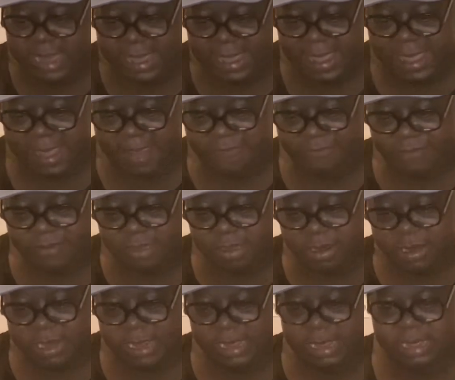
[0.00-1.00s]
I have
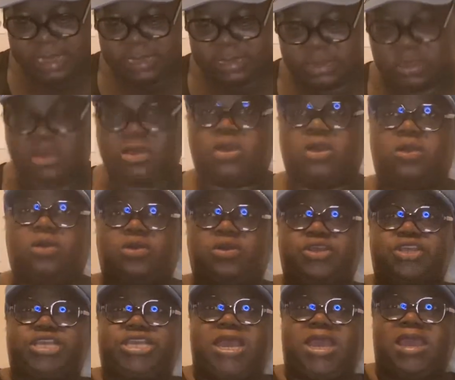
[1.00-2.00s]
here is the Coco
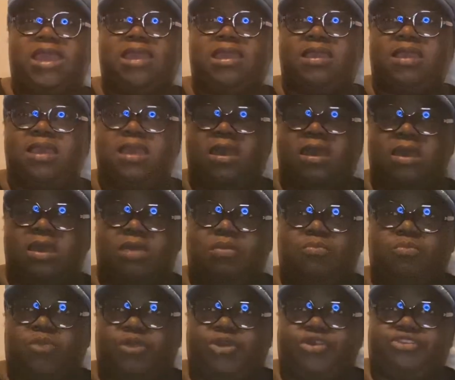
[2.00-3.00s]
Shea
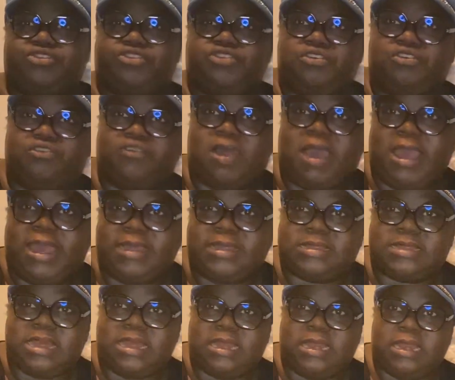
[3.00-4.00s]

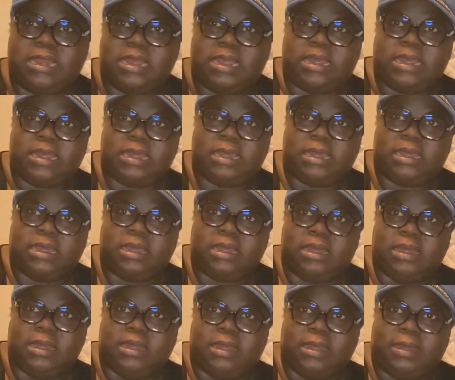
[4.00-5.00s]
Moisturizing
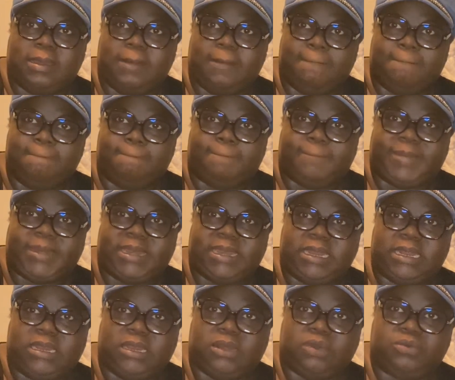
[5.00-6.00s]

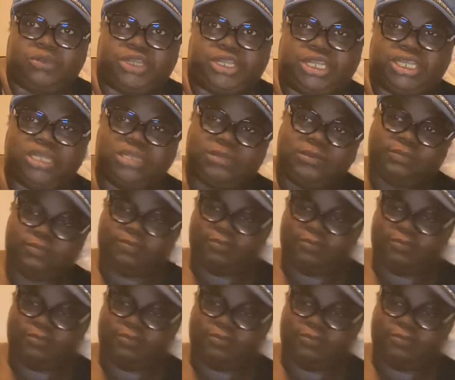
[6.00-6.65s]
body lotion.